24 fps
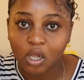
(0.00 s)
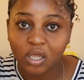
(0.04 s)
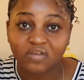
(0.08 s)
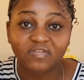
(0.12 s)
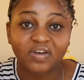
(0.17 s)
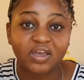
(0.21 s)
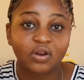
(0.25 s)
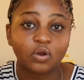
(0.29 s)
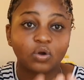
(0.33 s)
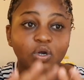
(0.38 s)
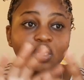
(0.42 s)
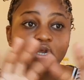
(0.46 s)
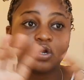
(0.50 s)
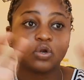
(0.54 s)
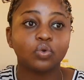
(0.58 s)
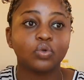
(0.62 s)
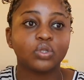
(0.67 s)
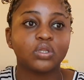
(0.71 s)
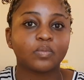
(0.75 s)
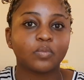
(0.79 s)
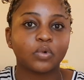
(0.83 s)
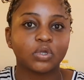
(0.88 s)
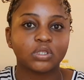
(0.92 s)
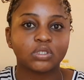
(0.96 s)
If I don't include
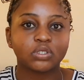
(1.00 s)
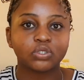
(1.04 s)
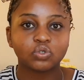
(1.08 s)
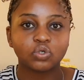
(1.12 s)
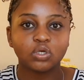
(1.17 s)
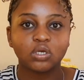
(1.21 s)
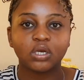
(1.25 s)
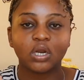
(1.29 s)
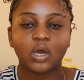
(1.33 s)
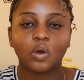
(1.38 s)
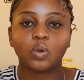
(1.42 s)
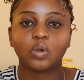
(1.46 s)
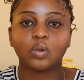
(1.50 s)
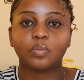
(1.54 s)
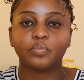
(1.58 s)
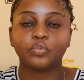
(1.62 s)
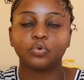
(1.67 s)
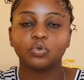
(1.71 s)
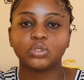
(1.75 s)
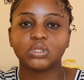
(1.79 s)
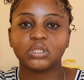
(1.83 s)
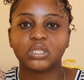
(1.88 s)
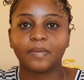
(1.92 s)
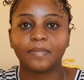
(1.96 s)
them on the screen, I will
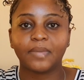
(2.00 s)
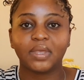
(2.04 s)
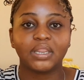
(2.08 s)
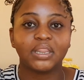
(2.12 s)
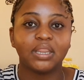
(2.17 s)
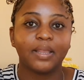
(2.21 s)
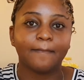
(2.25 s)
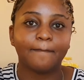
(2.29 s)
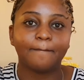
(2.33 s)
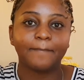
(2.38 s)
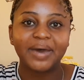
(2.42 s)
put them in the